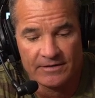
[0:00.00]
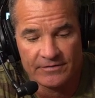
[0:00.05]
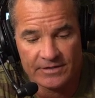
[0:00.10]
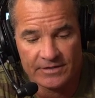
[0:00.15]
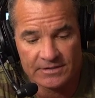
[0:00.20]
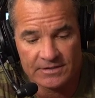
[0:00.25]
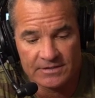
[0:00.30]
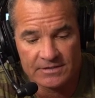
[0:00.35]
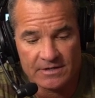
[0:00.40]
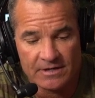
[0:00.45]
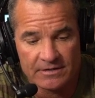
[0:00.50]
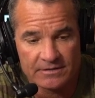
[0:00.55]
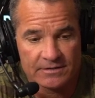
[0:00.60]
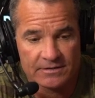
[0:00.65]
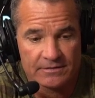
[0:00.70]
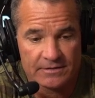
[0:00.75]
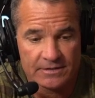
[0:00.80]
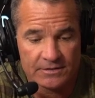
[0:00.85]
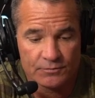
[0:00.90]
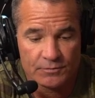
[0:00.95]
Now this is
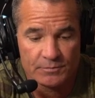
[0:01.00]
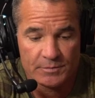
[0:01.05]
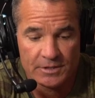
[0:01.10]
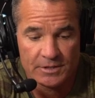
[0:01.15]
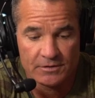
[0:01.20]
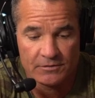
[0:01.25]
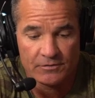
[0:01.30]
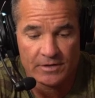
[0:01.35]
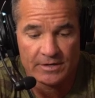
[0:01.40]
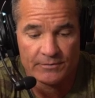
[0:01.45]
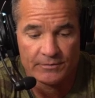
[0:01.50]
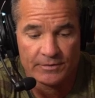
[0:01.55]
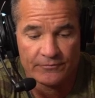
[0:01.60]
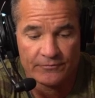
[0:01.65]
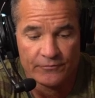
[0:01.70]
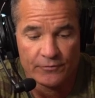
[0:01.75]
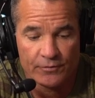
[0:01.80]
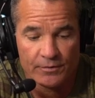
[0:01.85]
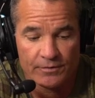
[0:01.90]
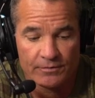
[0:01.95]
also this would be a great
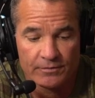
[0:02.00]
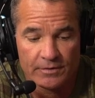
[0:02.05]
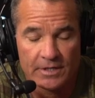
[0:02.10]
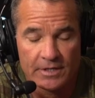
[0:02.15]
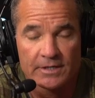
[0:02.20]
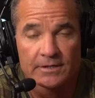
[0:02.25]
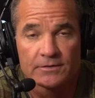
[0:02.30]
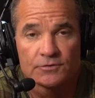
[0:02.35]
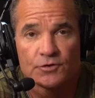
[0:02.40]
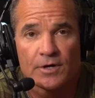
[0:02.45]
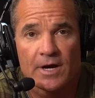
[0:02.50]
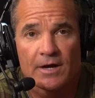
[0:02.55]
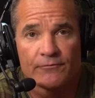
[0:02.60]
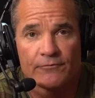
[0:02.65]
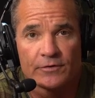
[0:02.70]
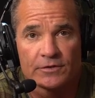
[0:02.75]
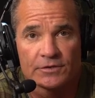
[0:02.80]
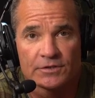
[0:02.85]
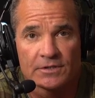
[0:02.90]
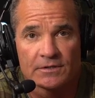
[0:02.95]
one for uh,
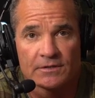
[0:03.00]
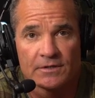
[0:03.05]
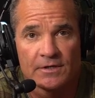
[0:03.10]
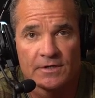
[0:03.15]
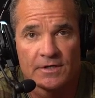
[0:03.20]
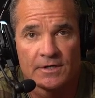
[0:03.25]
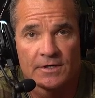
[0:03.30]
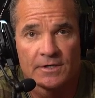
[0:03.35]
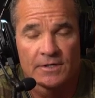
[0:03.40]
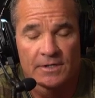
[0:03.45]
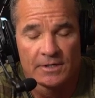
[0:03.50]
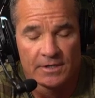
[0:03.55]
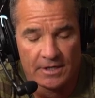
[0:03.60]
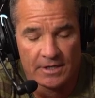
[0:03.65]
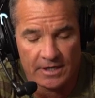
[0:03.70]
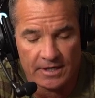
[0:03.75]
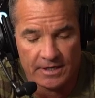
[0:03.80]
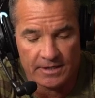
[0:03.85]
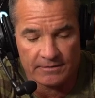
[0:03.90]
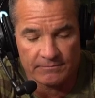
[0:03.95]
trout fishing
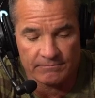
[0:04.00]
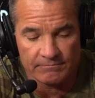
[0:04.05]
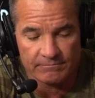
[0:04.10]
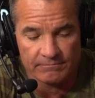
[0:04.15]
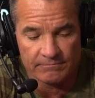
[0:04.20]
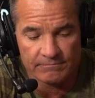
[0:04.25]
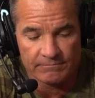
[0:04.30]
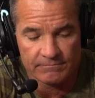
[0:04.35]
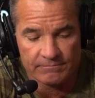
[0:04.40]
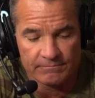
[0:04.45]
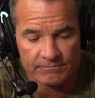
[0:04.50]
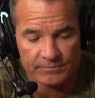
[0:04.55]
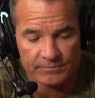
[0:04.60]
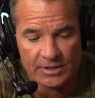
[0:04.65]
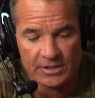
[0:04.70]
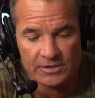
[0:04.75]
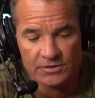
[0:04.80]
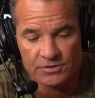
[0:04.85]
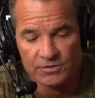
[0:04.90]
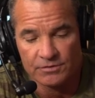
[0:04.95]
um,
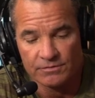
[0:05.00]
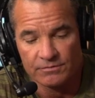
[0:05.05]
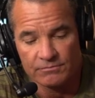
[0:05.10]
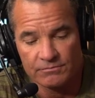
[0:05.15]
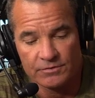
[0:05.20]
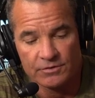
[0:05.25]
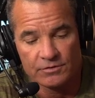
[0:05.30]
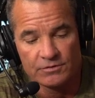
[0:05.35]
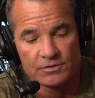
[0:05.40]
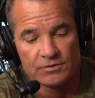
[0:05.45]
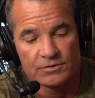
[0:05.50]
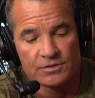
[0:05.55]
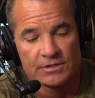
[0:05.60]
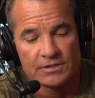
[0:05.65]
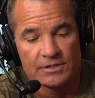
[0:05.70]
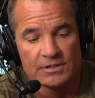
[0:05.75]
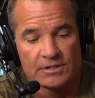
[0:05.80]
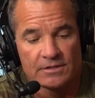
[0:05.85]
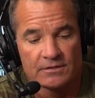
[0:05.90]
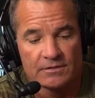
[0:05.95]
because you're you're
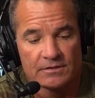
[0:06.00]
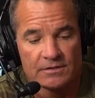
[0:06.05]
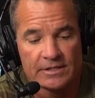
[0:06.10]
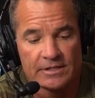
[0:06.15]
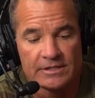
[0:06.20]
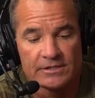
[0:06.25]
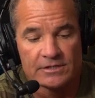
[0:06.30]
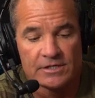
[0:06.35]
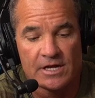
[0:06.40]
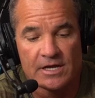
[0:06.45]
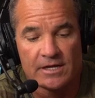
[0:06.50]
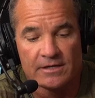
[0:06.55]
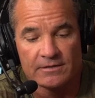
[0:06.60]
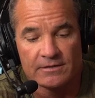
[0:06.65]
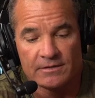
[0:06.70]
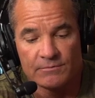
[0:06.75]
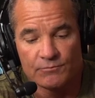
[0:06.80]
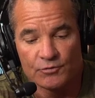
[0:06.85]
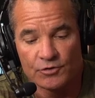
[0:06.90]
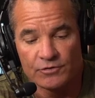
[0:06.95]
using the clinch
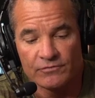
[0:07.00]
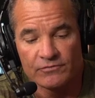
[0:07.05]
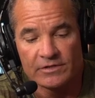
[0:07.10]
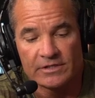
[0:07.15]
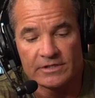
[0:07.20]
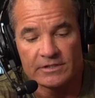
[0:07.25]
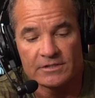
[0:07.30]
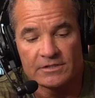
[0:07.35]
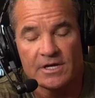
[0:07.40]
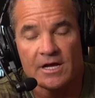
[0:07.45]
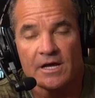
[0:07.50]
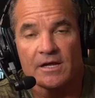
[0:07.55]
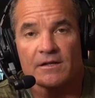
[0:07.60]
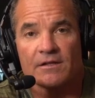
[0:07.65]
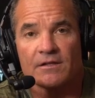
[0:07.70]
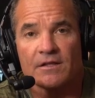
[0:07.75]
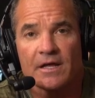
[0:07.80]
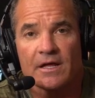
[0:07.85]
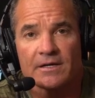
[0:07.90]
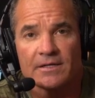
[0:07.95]
knot, the improved clinch
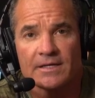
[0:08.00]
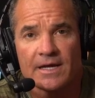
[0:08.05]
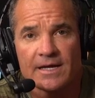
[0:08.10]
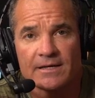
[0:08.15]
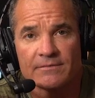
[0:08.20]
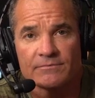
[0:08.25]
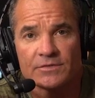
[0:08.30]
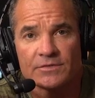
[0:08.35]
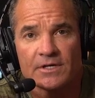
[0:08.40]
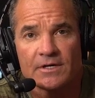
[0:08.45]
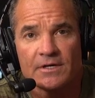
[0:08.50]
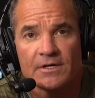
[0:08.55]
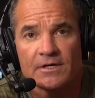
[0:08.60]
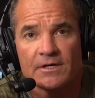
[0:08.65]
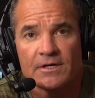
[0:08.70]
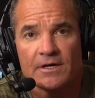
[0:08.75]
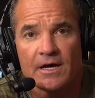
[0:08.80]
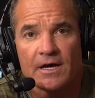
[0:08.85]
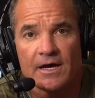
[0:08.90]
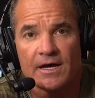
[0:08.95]
knot a lot of times,
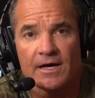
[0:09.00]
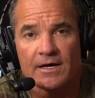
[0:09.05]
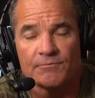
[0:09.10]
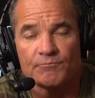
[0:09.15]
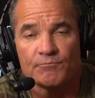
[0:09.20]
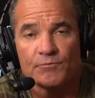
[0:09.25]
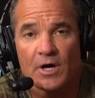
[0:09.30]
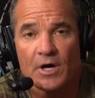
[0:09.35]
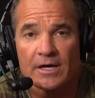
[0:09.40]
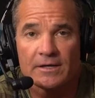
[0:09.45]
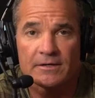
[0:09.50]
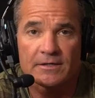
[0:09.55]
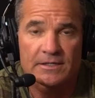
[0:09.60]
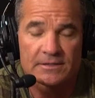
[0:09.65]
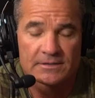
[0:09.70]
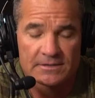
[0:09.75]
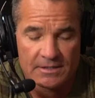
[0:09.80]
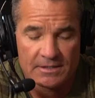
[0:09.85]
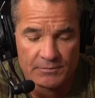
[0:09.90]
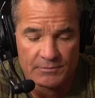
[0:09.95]
um, but
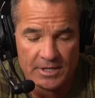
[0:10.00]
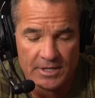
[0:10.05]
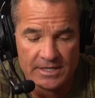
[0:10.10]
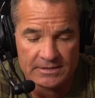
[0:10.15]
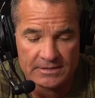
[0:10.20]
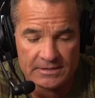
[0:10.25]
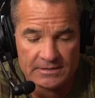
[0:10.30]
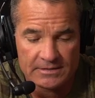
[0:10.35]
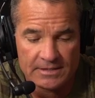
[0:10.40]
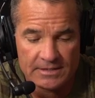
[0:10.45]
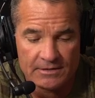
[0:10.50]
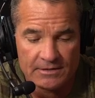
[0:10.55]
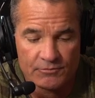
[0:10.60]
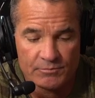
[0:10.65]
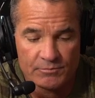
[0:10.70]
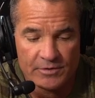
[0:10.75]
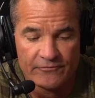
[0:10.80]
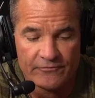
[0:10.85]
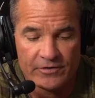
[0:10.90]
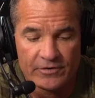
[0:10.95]
in some cases it
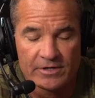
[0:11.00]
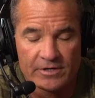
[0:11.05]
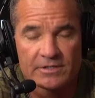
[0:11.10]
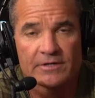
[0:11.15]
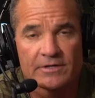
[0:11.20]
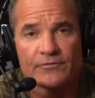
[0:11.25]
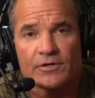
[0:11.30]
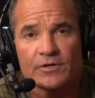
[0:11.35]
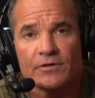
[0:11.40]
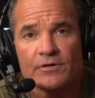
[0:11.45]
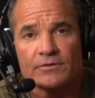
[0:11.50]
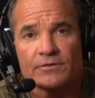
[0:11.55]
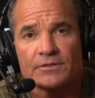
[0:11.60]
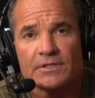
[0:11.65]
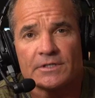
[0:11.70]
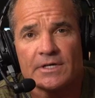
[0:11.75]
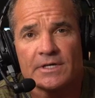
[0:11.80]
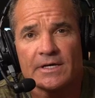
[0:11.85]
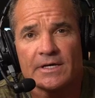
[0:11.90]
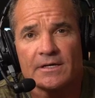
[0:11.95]
would be very
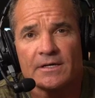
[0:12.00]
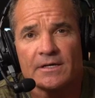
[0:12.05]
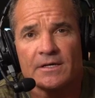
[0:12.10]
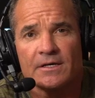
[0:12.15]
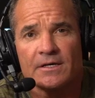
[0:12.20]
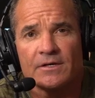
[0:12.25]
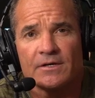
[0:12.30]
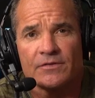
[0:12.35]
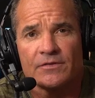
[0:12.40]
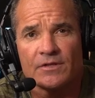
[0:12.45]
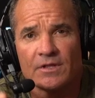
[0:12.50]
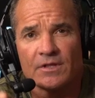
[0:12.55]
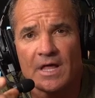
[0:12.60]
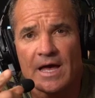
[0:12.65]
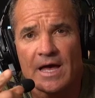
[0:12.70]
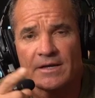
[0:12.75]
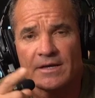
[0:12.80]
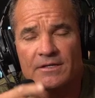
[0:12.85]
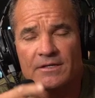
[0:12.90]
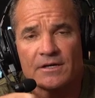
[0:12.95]
difficult to get the
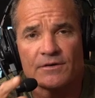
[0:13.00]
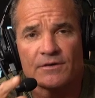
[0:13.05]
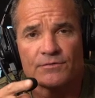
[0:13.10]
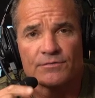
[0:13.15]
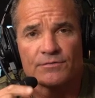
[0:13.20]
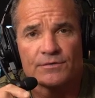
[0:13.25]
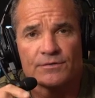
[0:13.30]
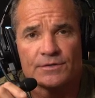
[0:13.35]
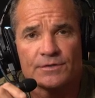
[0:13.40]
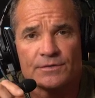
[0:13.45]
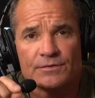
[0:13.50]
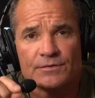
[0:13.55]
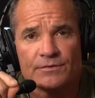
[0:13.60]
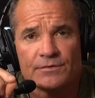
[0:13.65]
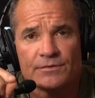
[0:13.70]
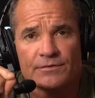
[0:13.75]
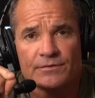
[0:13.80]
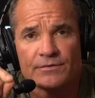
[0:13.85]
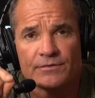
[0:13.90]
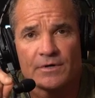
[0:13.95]
line to go
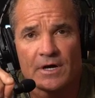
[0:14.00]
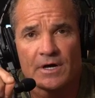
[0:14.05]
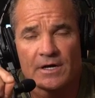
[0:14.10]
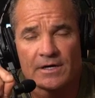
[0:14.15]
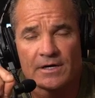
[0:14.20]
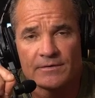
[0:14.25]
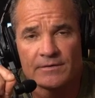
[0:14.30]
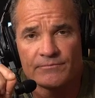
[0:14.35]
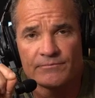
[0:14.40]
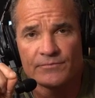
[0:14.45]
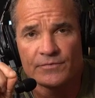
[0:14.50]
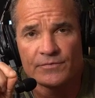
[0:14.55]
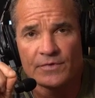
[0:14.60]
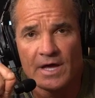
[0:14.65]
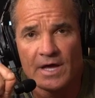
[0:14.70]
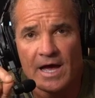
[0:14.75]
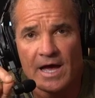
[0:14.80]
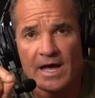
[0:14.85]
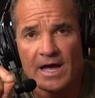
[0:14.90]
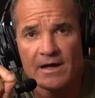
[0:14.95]
through um,
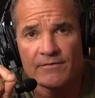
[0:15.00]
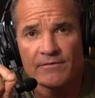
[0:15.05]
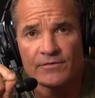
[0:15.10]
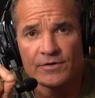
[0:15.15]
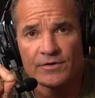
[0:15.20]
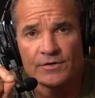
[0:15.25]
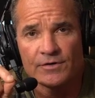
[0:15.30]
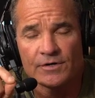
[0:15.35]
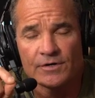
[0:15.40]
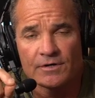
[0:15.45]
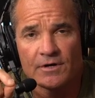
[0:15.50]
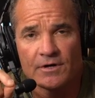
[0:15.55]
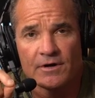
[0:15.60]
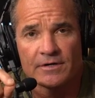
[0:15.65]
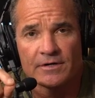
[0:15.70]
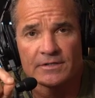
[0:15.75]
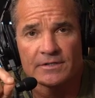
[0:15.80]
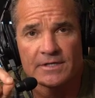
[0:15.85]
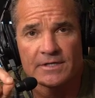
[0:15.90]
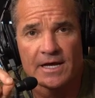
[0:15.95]
the eye of the hook
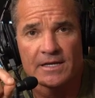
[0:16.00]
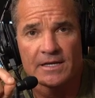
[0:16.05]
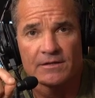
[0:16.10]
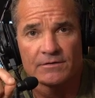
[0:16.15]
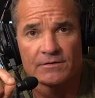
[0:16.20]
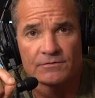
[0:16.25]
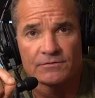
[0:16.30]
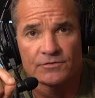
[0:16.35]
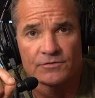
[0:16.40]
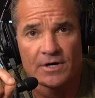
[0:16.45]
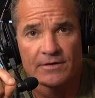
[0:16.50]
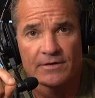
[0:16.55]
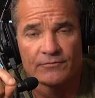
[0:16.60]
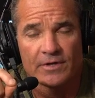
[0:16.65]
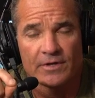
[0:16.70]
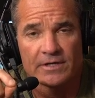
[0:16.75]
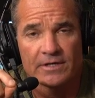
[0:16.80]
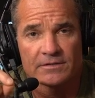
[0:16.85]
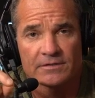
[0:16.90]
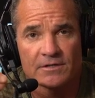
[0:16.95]
on a tiny little dry
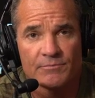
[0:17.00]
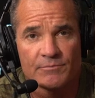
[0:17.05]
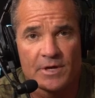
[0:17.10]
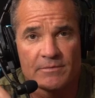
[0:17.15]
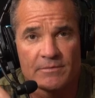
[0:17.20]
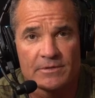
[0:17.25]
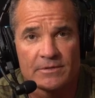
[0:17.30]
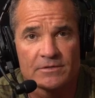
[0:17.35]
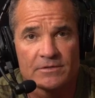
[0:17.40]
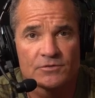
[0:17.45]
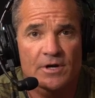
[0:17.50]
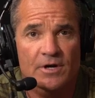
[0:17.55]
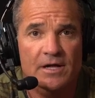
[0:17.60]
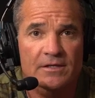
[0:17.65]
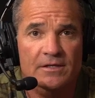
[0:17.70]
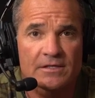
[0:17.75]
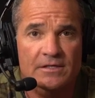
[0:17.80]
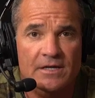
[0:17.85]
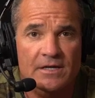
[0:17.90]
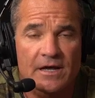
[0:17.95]
fly, so maybe the
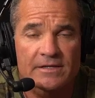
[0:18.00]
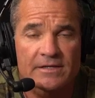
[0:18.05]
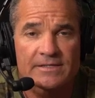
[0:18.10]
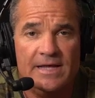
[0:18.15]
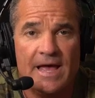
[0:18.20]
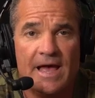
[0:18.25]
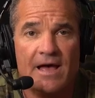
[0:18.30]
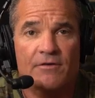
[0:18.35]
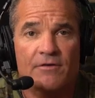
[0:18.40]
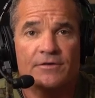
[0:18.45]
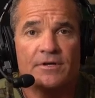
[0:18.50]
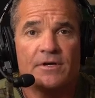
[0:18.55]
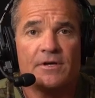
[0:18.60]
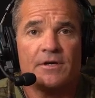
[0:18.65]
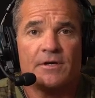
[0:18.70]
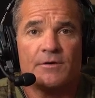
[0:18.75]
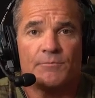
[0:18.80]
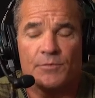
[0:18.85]
trilene knot is out.